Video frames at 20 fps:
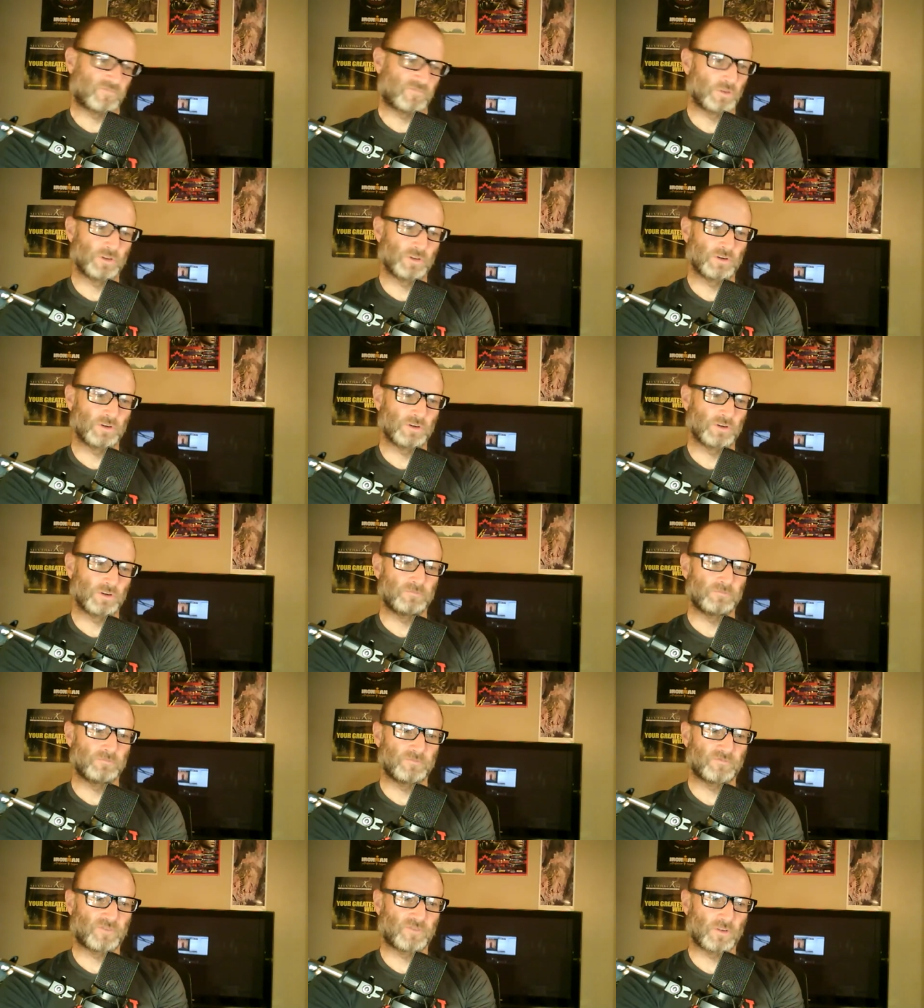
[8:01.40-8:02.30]
their
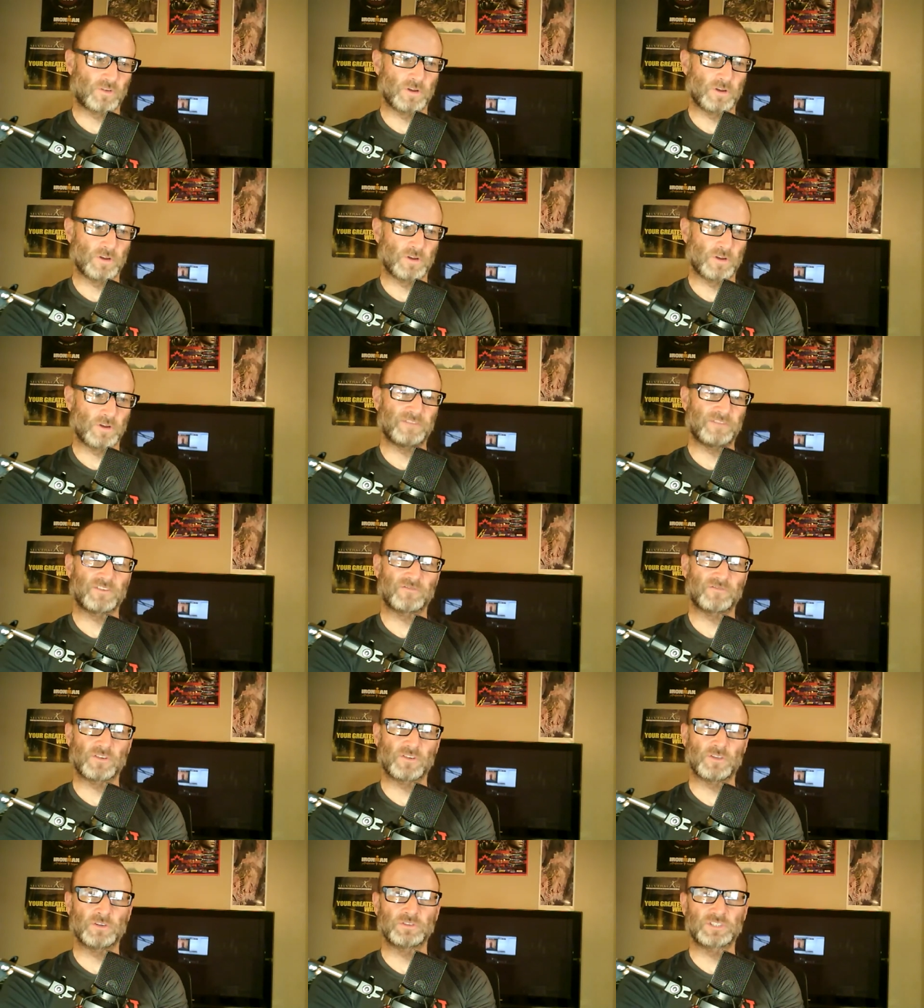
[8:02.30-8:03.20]

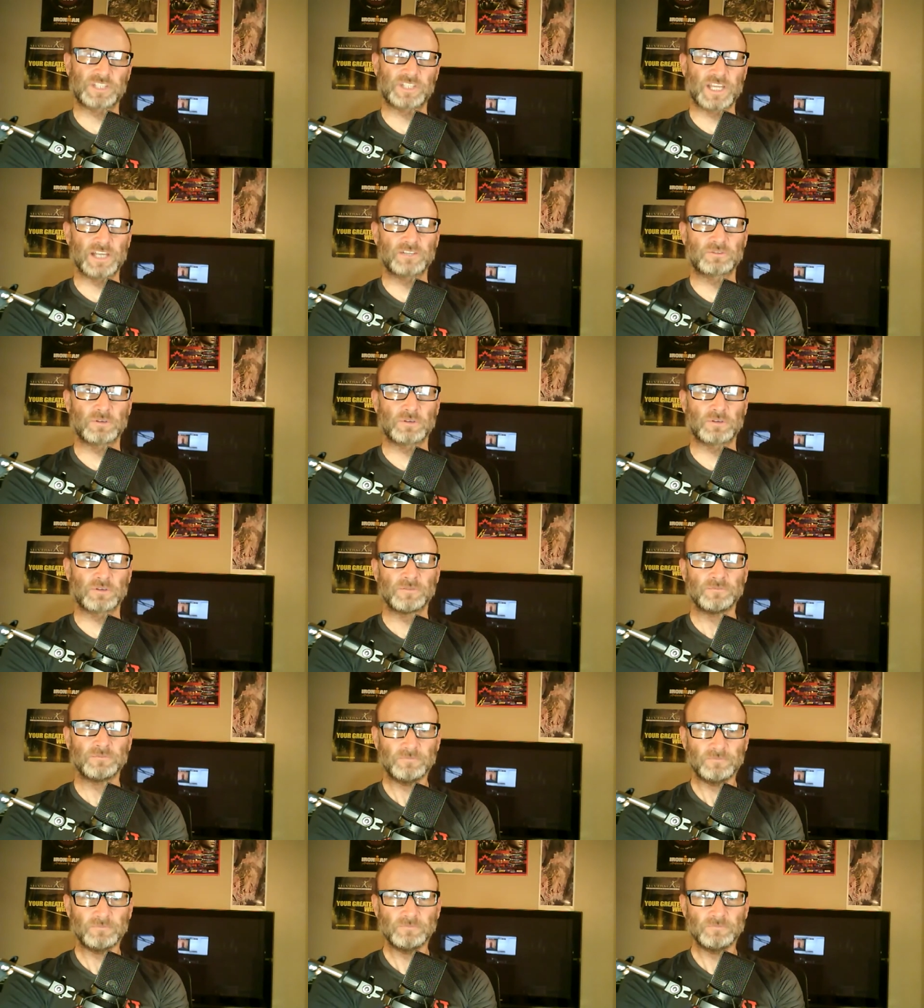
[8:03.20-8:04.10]
benefit, for their schedule,
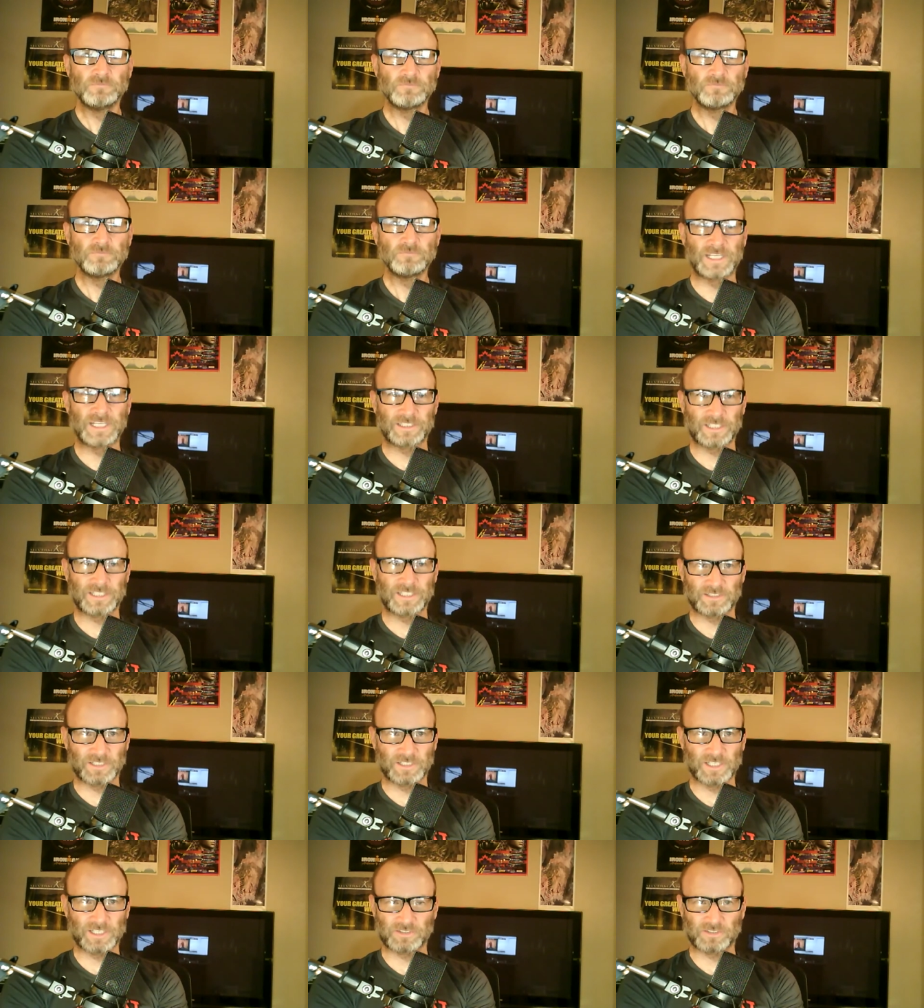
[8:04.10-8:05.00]
and it
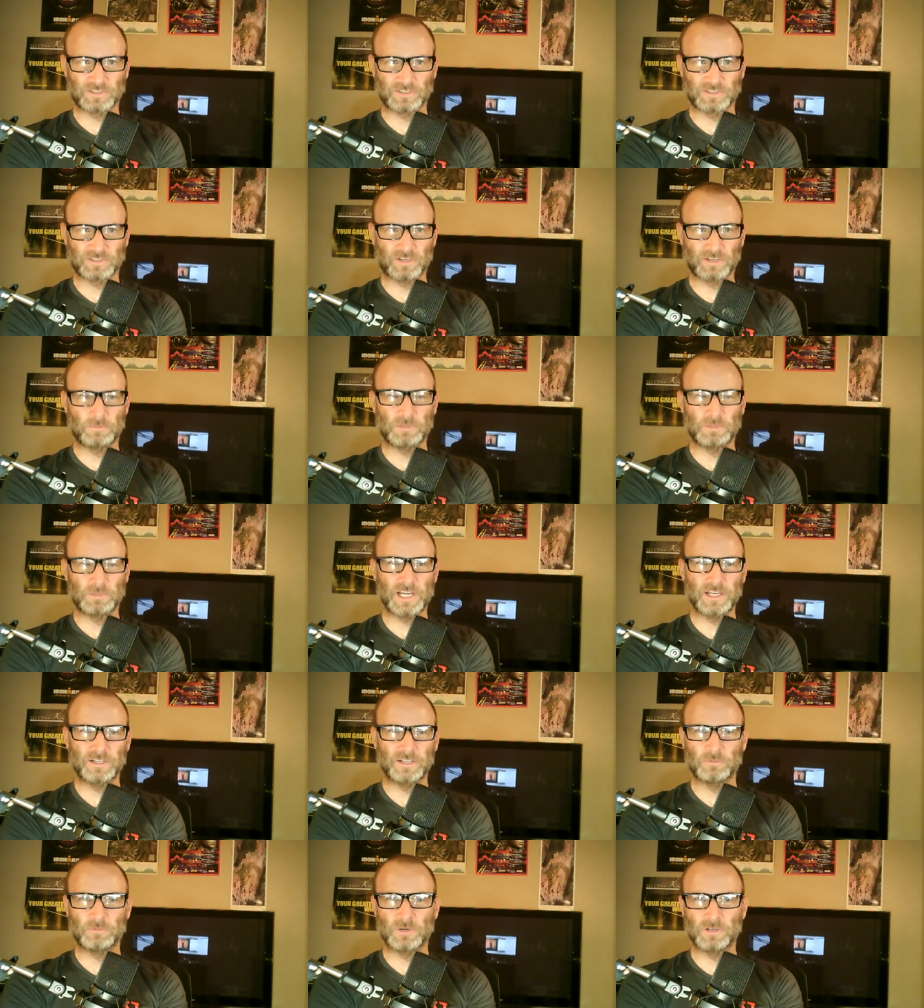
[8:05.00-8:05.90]
doesn't necessarily
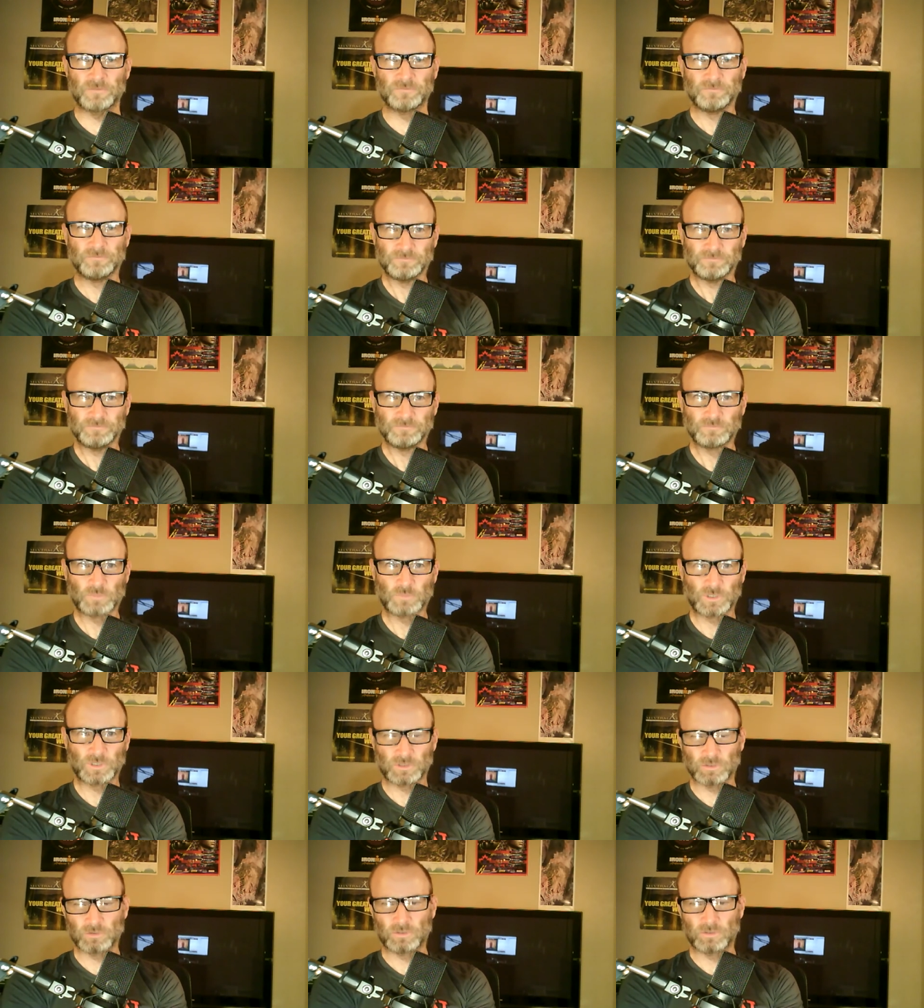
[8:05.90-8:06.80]
apply to what
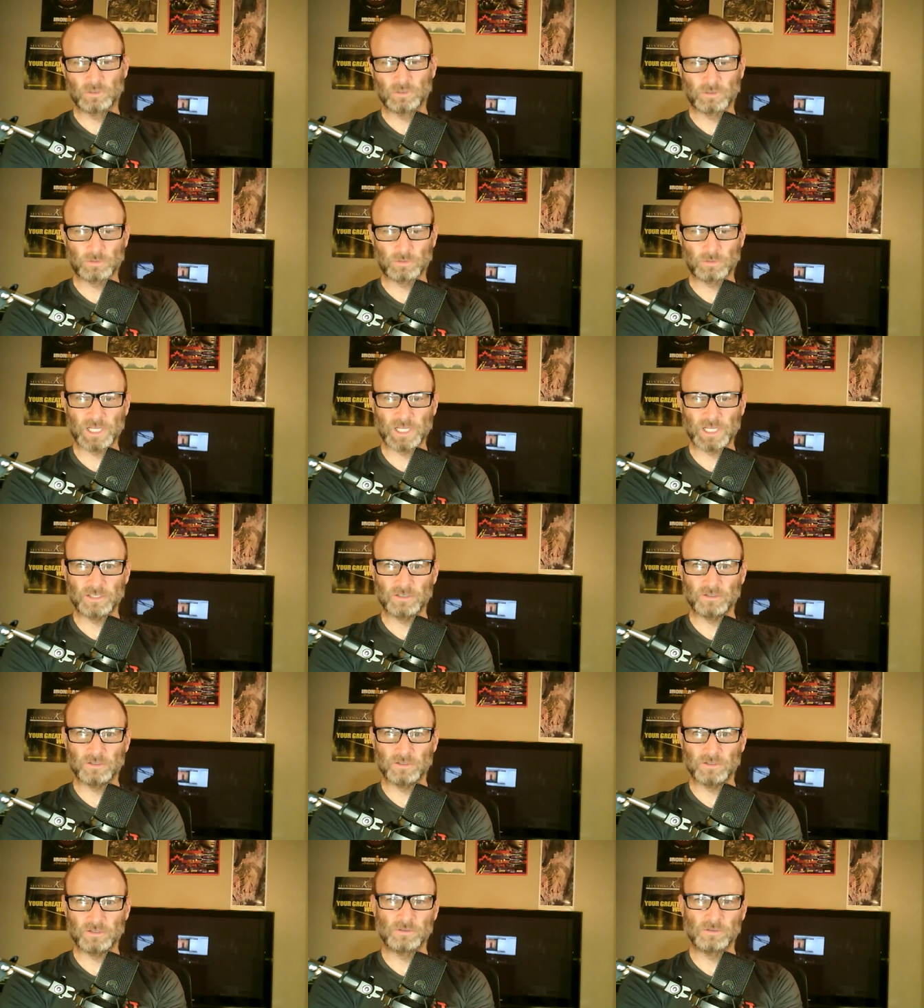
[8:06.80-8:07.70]
you do or what I
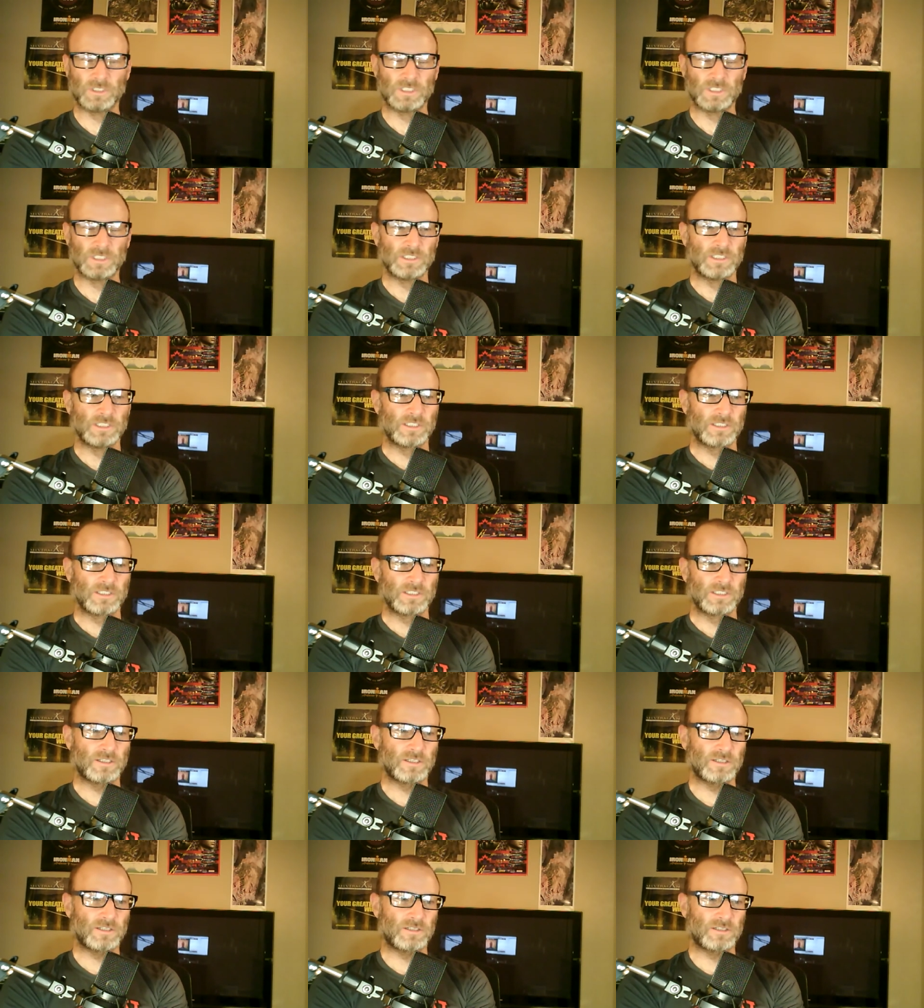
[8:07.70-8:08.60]
do.
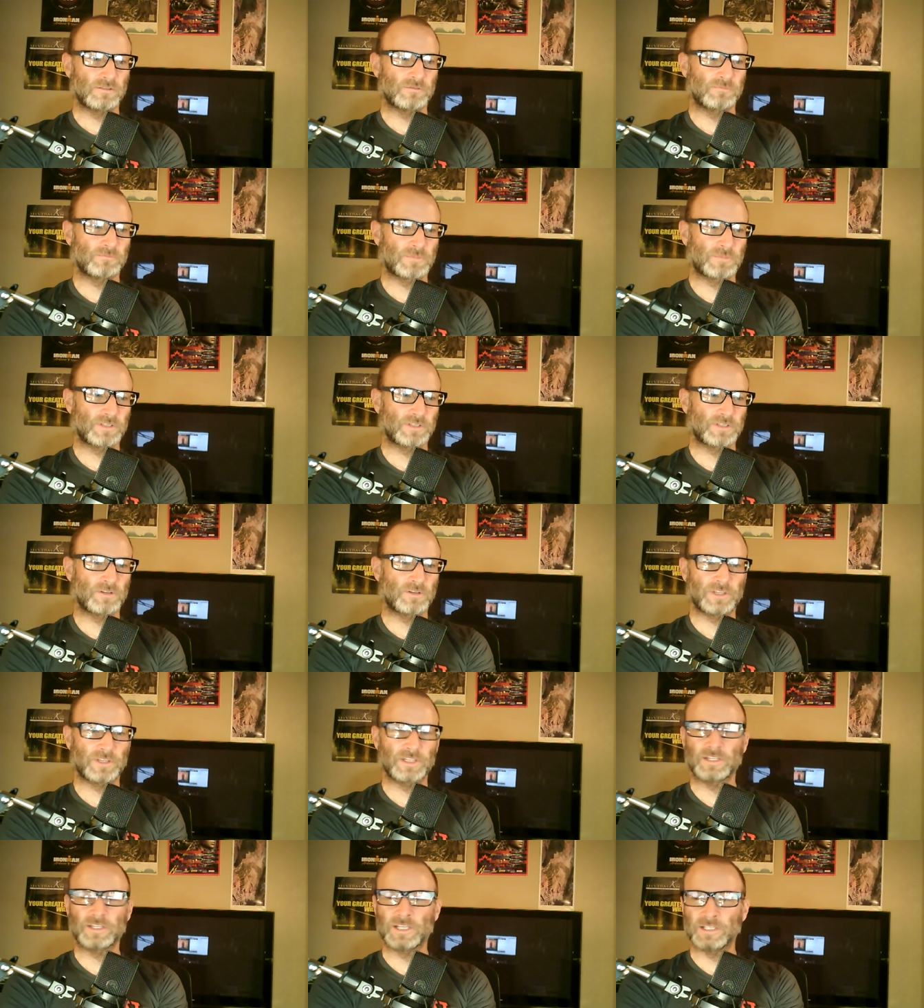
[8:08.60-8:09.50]
But no,
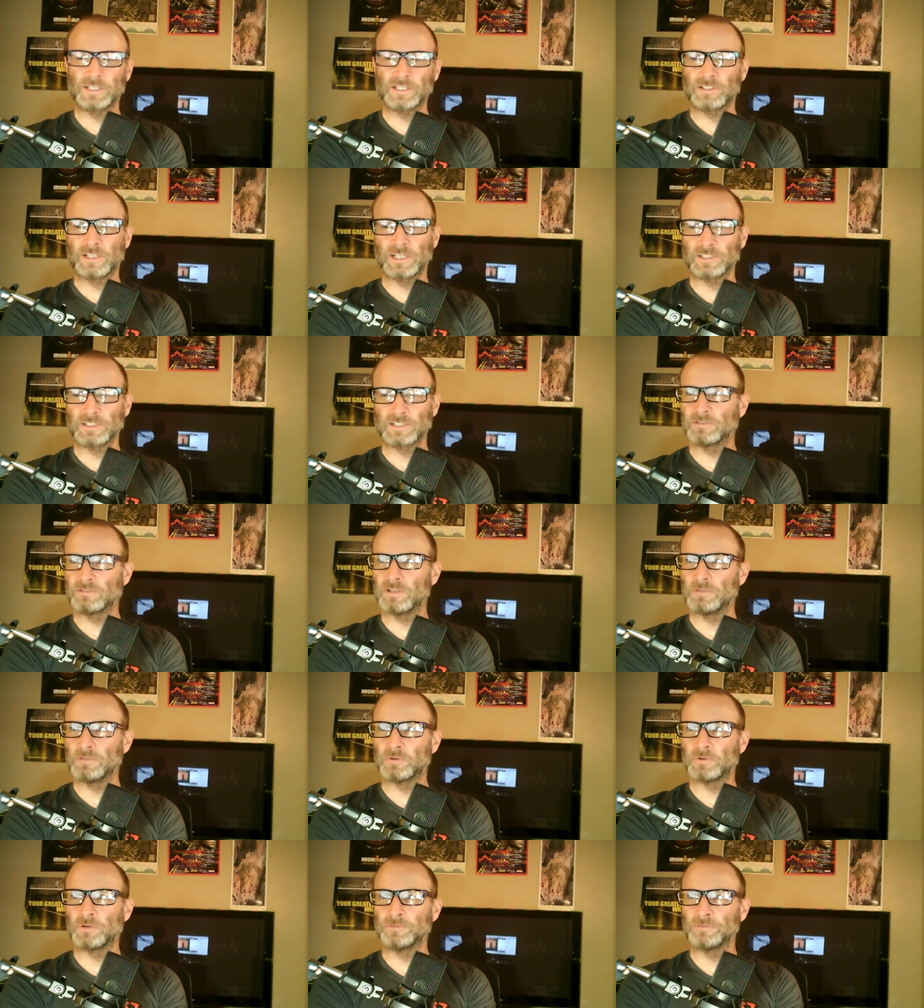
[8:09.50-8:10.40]
that's a
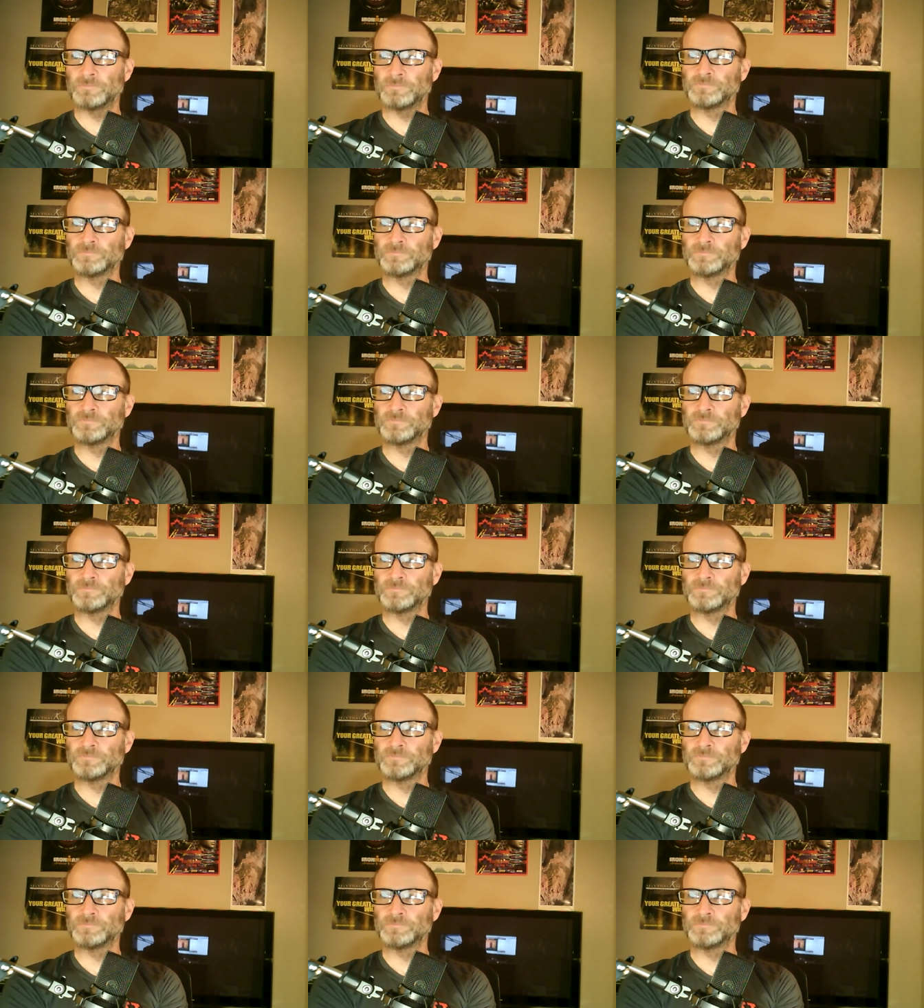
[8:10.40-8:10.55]
great point.